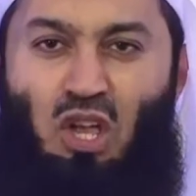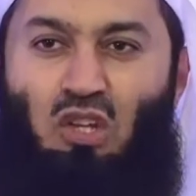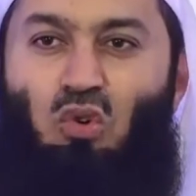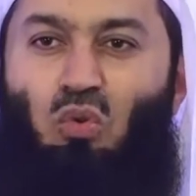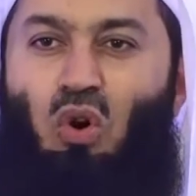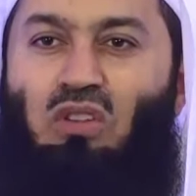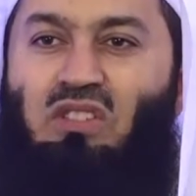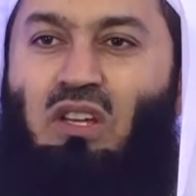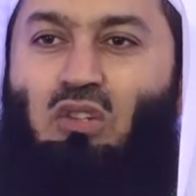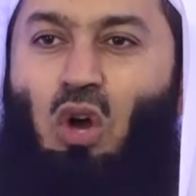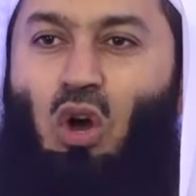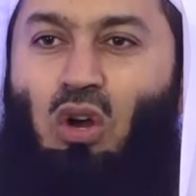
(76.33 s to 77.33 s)
towards a
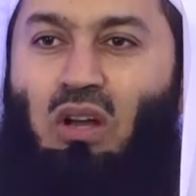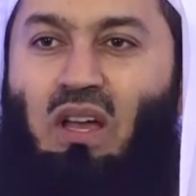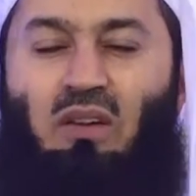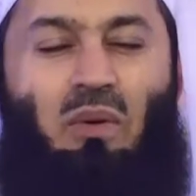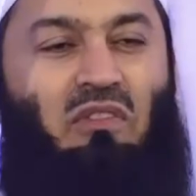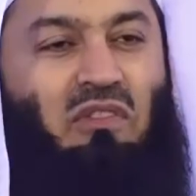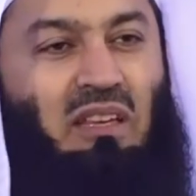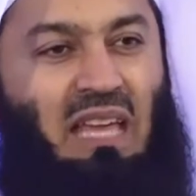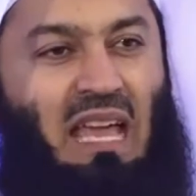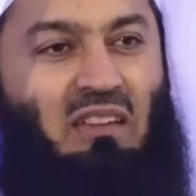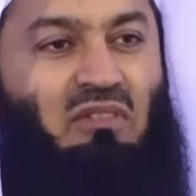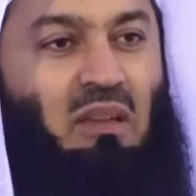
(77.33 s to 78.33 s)
dog, we
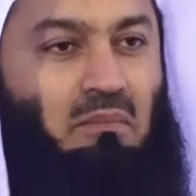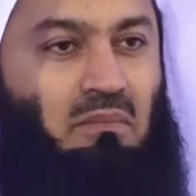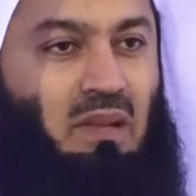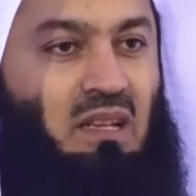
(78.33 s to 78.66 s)
forgave him.